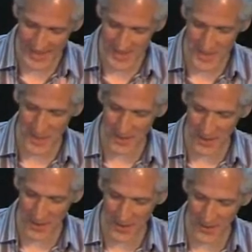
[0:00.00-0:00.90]
the
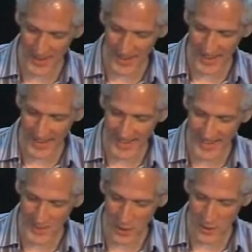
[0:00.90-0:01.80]
CLR
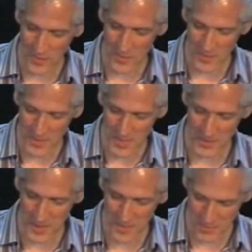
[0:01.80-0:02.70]
uh, was his
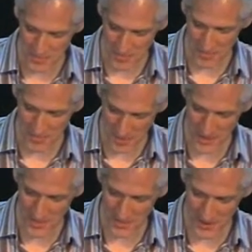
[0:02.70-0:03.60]
only
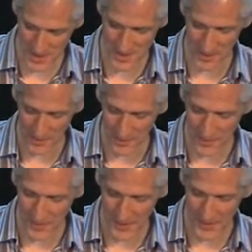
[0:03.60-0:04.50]
possible customer.
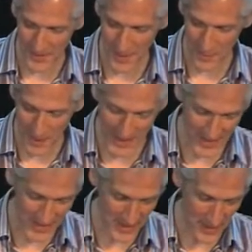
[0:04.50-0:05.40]
And
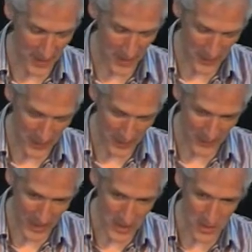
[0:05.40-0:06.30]
when,
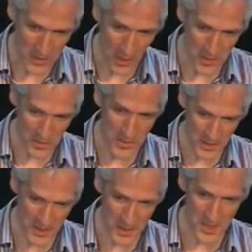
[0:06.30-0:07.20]
when you know you're the
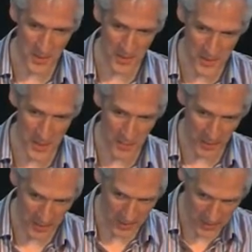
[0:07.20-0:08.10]
only customer of
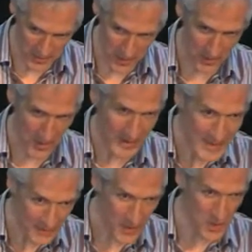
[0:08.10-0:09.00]
someone, you've got great
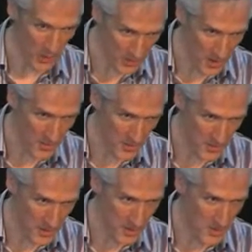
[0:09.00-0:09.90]
leverage over them
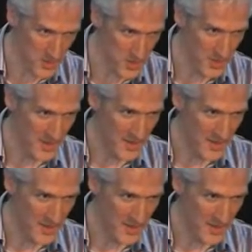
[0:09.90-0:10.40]
because